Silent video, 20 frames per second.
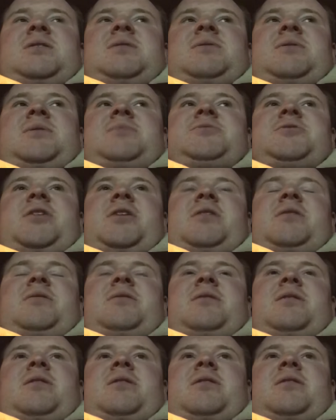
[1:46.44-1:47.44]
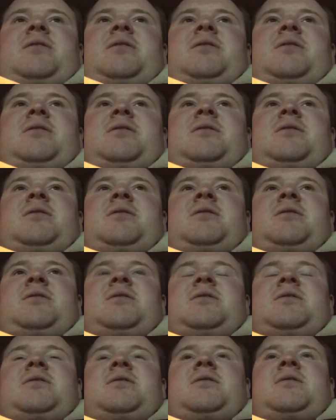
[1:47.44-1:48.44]
I'm trying to think.
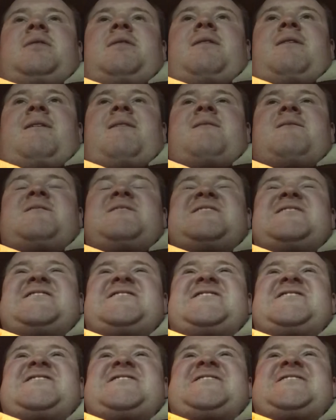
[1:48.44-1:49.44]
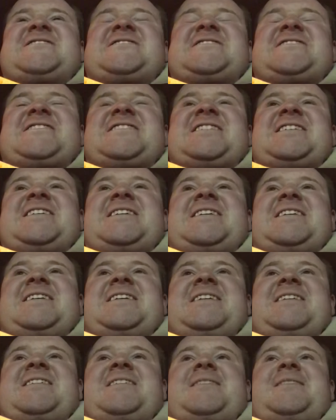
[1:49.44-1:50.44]
Let's see
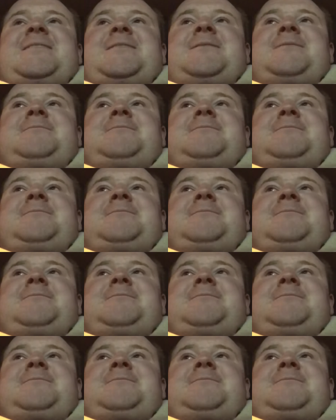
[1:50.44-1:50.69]
here.